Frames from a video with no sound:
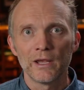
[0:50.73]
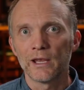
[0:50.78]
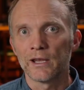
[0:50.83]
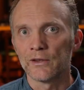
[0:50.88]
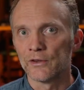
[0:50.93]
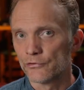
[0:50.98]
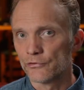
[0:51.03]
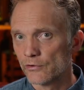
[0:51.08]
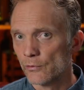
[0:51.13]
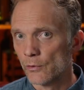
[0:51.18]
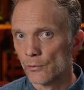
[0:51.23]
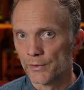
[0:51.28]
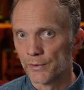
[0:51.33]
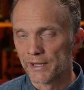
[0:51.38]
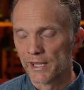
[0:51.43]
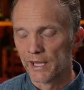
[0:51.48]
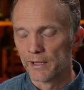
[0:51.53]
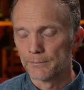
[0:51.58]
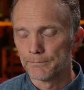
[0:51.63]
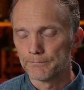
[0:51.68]
and let's see what we
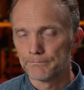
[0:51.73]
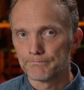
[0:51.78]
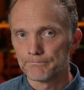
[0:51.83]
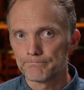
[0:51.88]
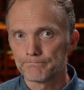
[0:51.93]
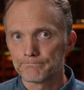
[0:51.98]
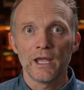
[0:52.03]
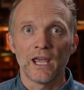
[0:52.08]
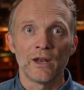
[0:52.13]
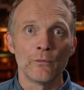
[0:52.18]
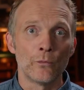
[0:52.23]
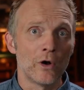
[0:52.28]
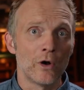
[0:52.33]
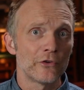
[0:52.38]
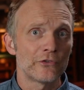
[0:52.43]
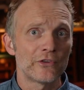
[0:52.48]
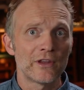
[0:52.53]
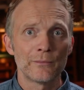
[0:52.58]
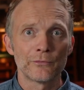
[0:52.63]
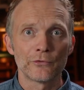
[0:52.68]
get. And
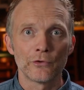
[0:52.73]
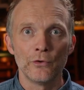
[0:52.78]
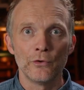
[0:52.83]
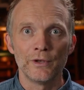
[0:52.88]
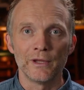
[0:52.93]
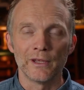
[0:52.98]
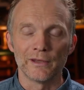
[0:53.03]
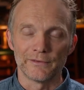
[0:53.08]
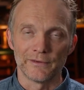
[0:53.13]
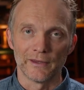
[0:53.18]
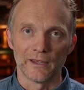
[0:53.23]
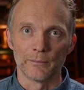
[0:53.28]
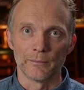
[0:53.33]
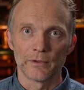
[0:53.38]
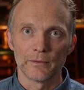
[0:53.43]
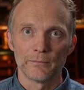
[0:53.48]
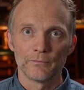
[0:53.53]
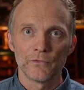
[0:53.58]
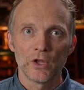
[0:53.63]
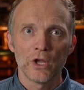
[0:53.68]
while Sam's loading, a tip.
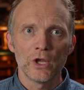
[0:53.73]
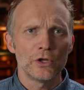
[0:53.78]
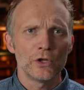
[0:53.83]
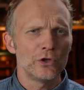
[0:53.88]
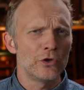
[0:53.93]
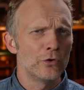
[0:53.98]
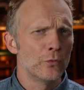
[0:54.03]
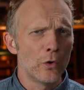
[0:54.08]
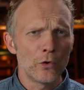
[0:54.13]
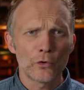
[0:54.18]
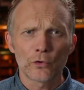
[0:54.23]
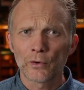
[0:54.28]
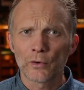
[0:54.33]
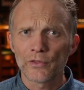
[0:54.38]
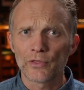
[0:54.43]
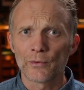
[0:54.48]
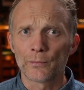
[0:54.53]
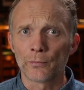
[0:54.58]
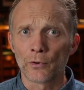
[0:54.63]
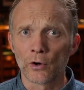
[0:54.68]
You won't
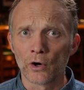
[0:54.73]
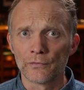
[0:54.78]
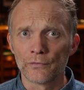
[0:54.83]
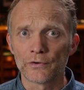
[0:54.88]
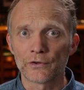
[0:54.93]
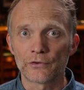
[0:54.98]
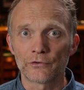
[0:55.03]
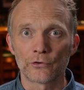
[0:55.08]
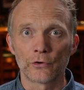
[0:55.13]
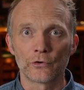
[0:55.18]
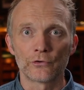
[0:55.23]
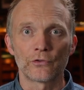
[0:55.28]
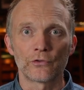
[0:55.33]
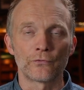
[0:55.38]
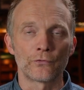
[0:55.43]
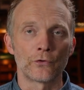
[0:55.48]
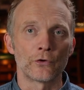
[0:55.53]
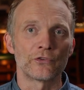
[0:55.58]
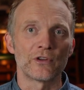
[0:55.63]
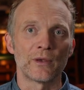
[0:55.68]
create the perfect search
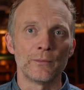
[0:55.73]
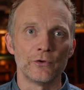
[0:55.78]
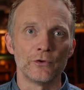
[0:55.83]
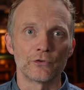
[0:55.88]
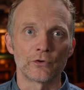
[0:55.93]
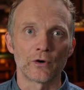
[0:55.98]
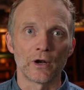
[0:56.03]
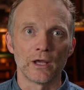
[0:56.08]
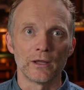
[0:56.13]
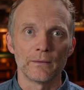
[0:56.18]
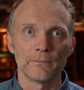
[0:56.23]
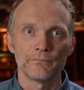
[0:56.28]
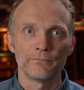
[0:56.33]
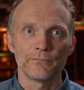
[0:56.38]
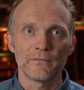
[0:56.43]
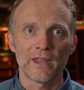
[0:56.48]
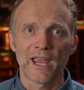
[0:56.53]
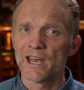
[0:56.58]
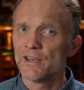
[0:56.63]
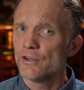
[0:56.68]
the first time you try,
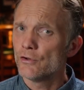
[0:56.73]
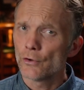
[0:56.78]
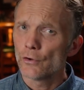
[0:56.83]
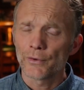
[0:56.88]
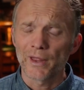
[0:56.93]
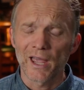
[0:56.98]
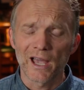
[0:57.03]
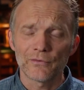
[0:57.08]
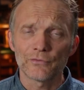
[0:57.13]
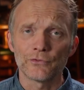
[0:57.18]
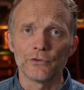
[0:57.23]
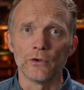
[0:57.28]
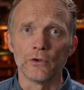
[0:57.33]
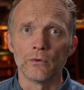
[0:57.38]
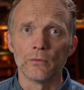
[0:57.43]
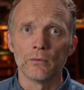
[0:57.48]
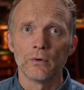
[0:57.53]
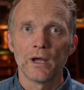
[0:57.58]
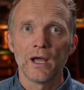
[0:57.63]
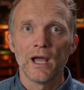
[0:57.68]
and you don't have to.
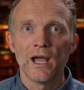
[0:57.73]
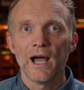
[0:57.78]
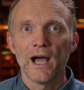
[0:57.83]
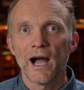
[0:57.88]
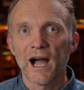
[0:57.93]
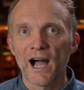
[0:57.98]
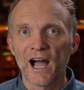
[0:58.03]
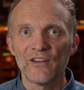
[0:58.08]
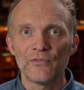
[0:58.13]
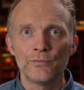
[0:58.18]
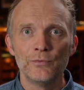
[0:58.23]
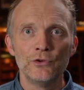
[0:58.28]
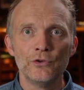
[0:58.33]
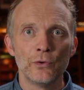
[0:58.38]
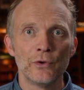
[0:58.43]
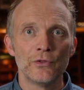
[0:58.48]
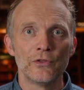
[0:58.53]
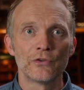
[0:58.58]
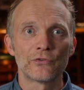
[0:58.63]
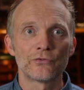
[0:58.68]
I've been
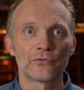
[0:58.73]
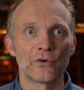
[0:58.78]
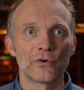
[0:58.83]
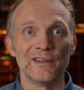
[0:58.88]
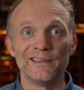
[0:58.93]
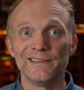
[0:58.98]
doing this for a